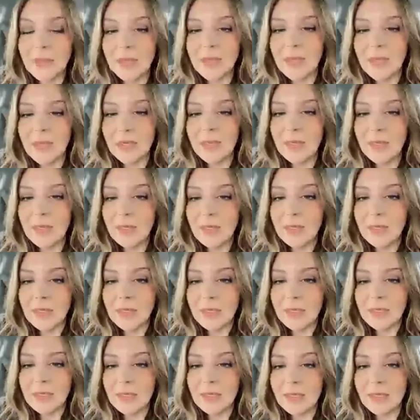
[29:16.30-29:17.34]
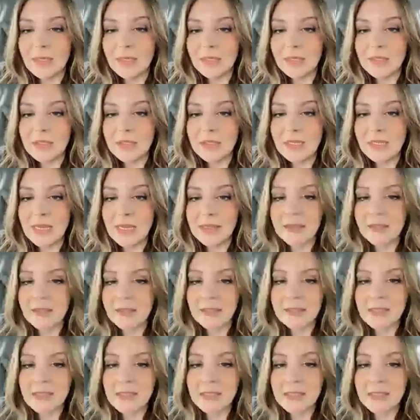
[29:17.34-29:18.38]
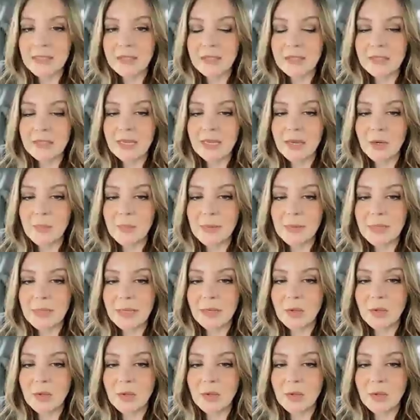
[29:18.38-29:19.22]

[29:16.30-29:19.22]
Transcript: It is to get the concealed care plan opened.